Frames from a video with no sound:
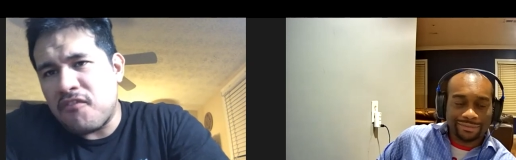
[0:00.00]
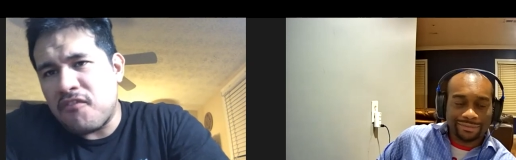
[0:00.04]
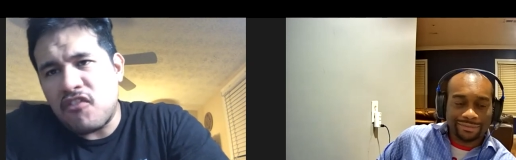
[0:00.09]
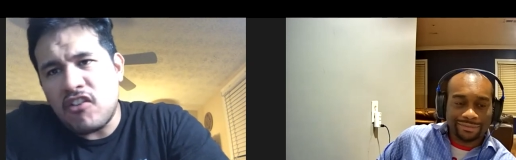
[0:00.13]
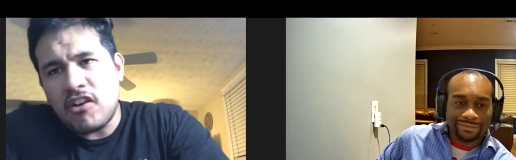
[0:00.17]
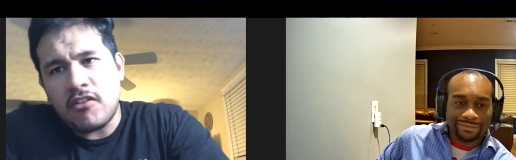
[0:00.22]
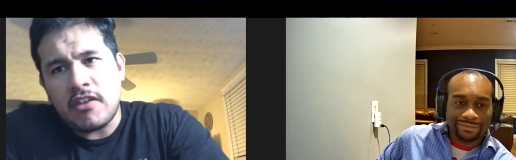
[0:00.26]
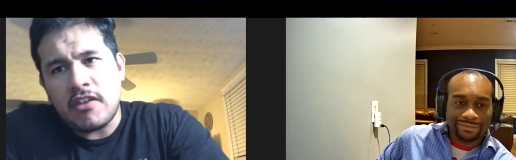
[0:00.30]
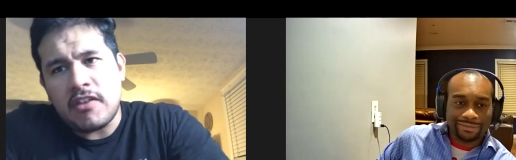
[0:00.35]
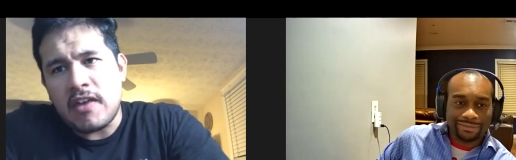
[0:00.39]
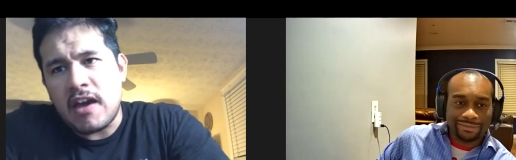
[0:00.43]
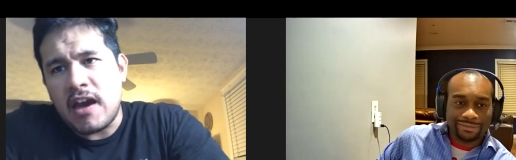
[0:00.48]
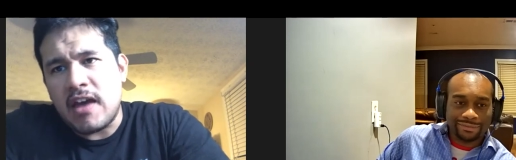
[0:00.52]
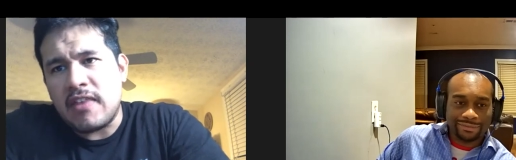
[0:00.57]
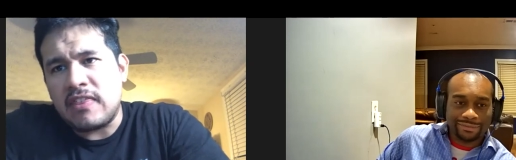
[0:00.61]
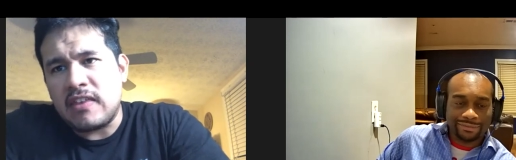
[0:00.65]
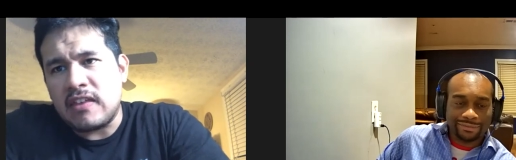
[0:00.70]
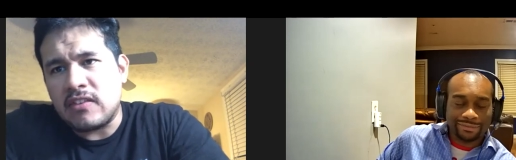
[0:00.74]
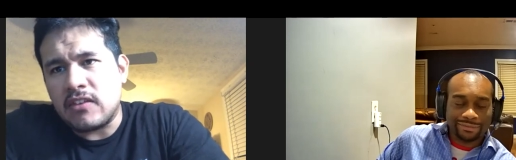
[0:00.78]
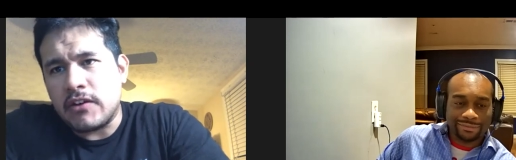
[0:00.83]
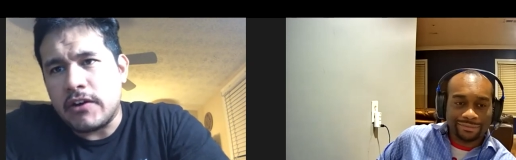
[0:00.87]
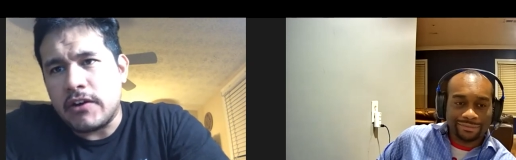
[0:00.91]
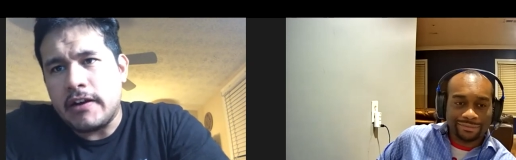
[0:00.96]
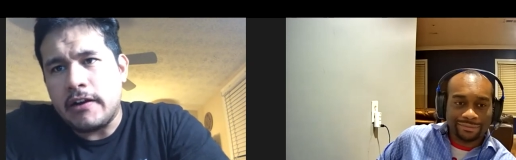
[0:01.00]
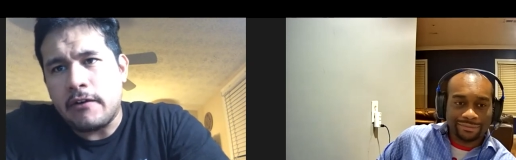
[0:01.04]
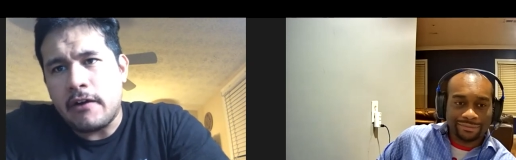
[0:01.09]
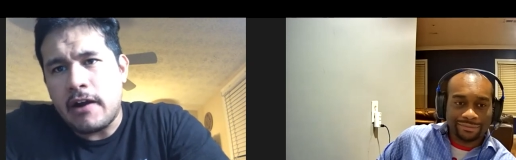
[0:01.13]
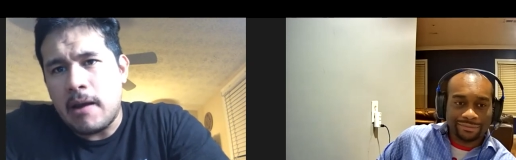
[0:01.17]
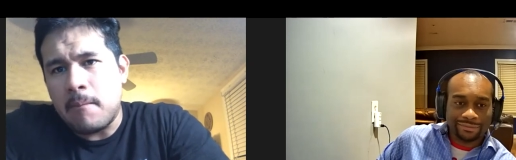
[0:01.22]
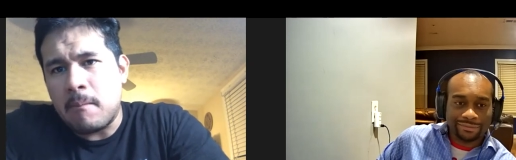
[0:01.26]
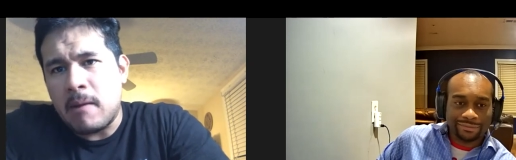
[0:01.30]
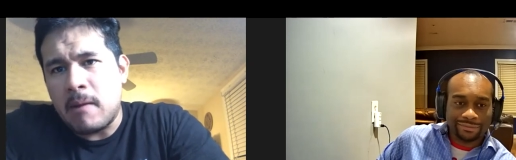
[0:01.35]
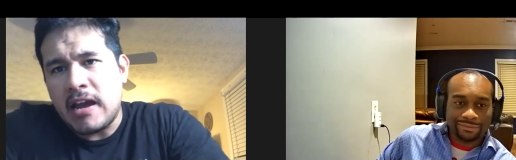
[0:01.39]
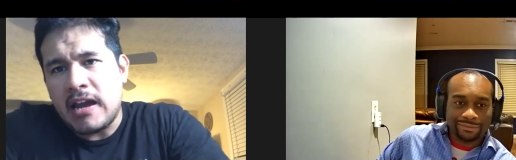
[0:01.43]
Speaker 1: feel that I think they're going to grab
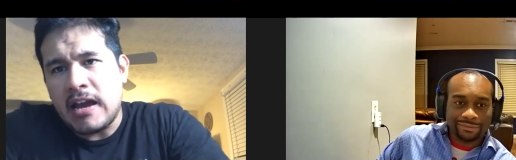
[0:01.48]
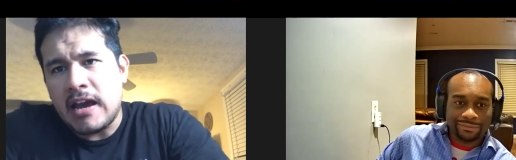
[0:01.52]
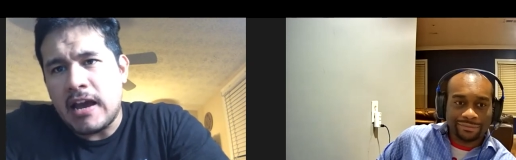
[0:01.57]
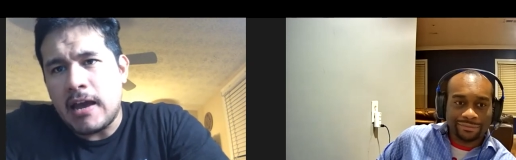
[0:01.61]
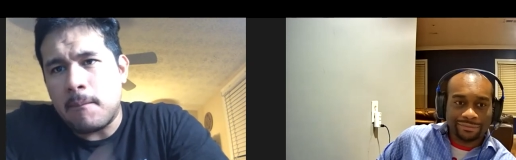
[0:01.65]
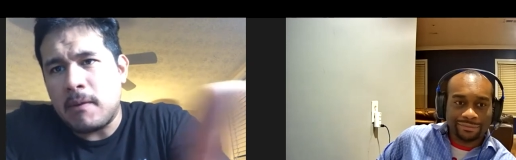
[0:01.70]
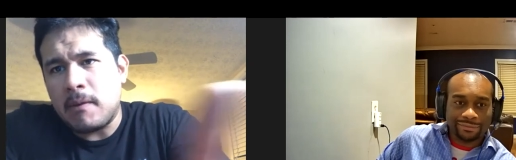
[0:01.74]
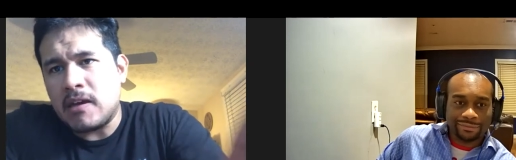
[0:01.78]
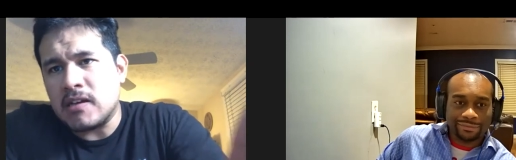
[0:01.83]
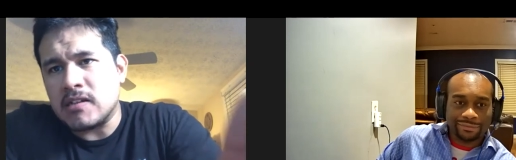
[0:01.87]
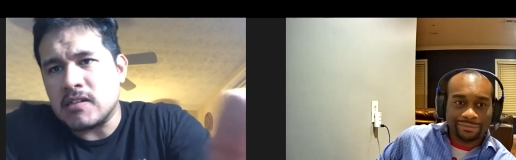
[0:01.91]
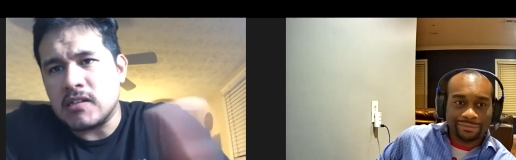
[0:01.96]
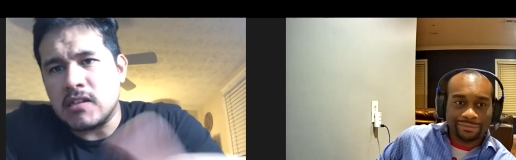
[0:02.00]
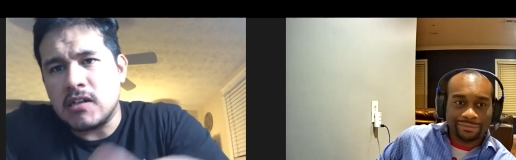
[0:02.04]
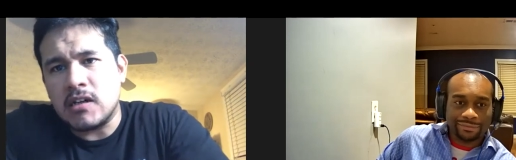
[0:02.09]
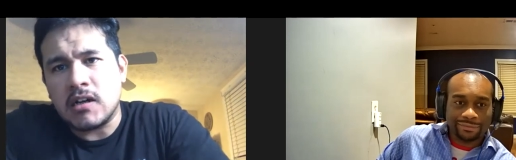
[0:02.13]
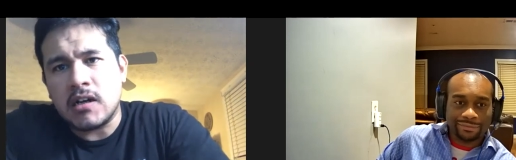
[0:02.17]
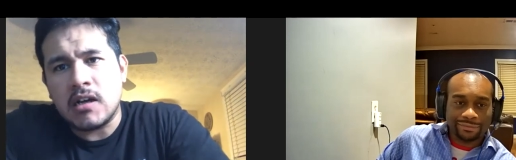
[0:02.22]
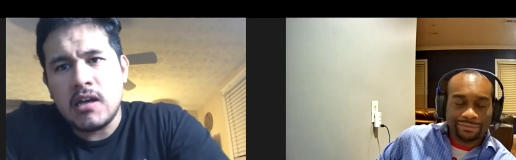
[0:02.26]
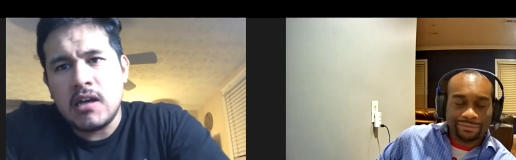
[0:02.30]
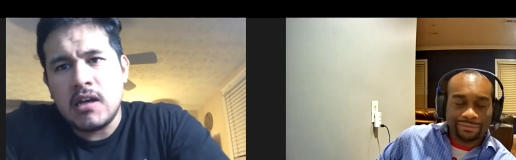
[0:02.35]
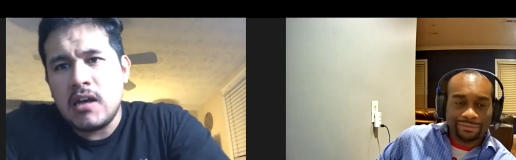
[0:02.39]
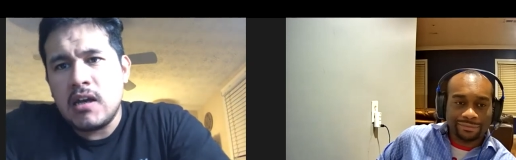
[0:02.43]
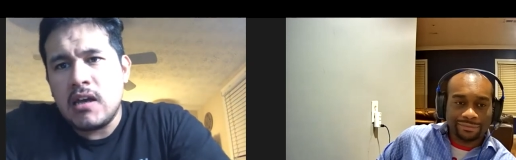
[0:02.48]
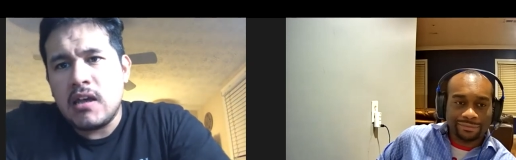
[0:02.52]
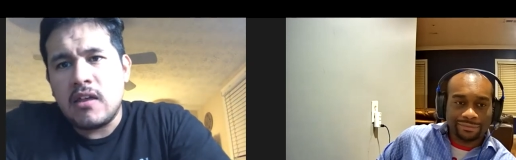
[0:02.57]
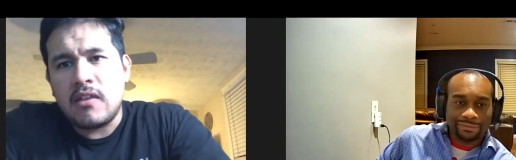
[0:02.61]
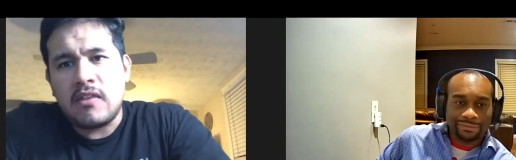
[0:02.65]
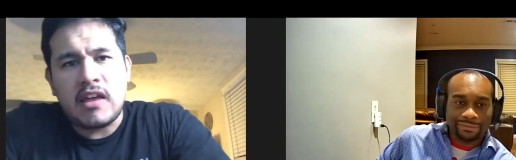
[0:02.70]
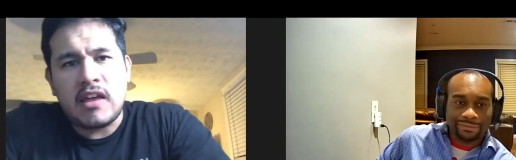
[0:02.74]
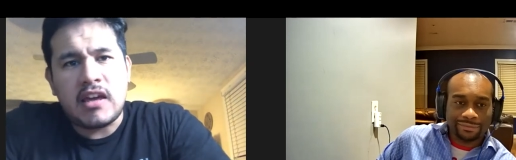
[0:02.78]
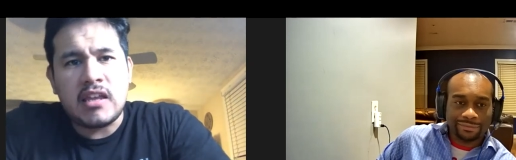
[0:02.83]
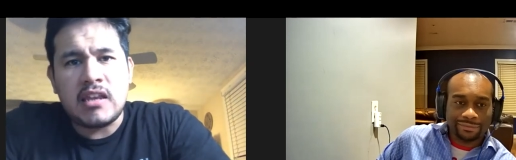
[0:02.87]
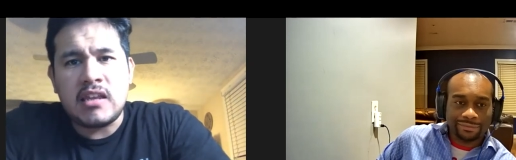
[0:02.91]
my guy because look, they
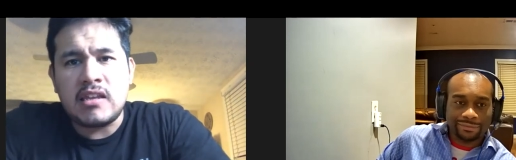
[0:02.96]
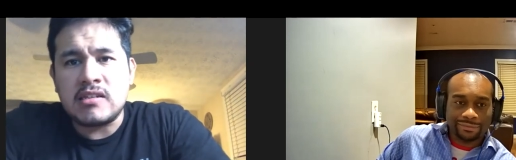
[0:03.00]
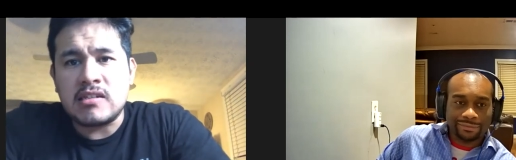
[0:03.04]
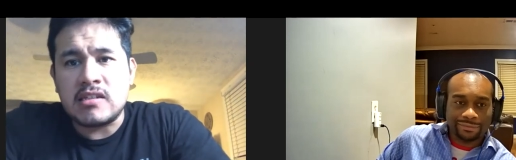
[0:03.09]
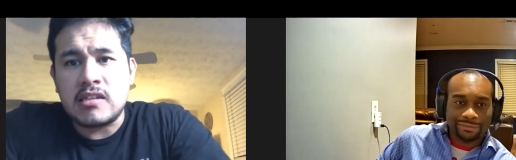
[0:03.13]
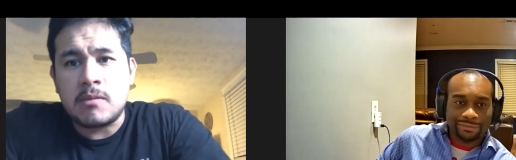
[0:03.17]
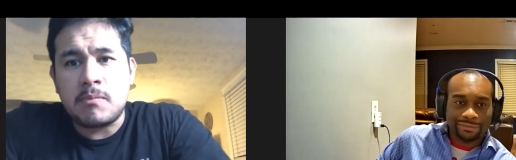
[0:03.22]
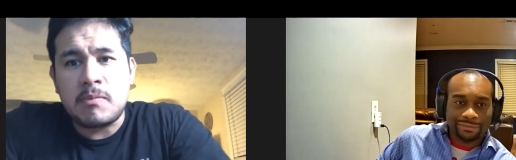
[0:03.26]
can easily